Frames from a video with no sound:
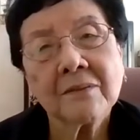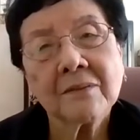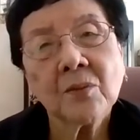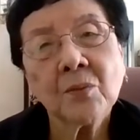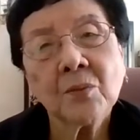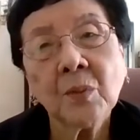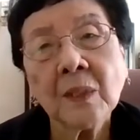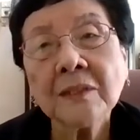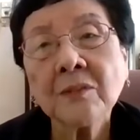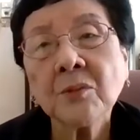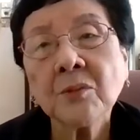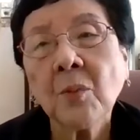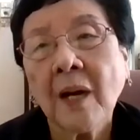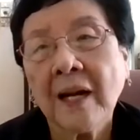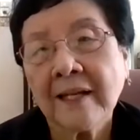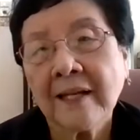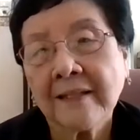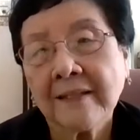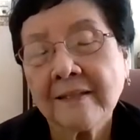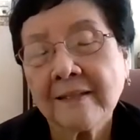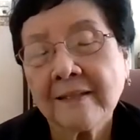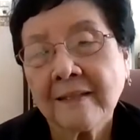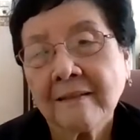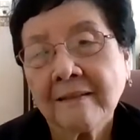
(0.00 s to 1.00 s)

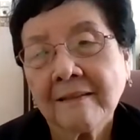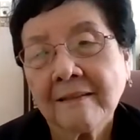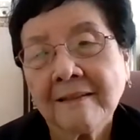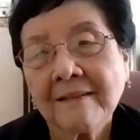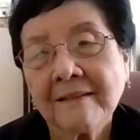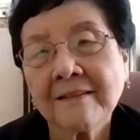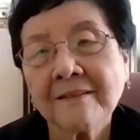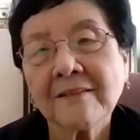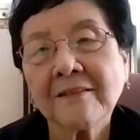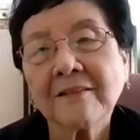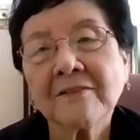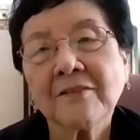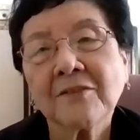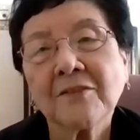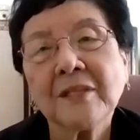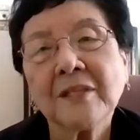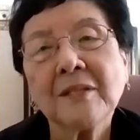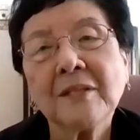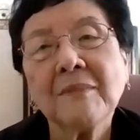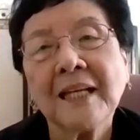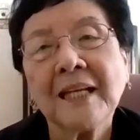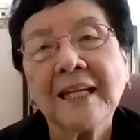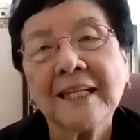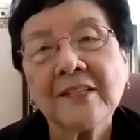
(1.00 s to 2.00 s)
worldwide. It's not only
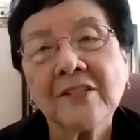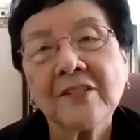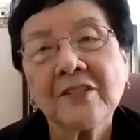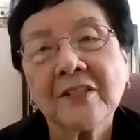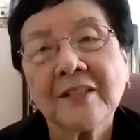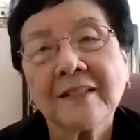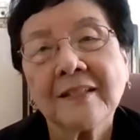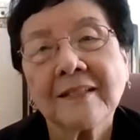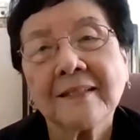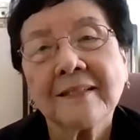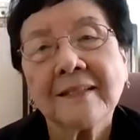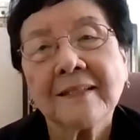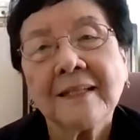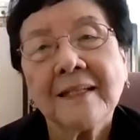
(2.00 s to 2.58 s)
Malaysia,